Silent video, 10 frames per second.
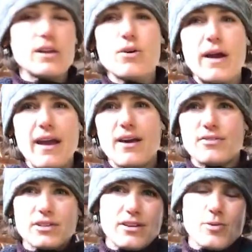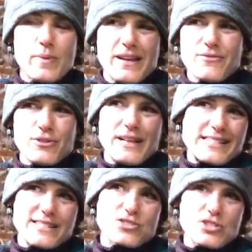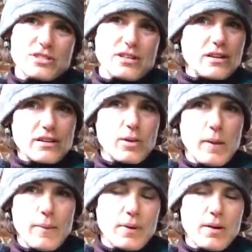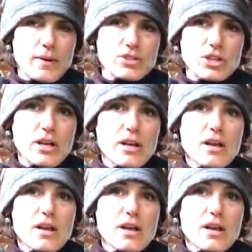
I know I have a little bit for lessons. She's done it a little bit, but not much.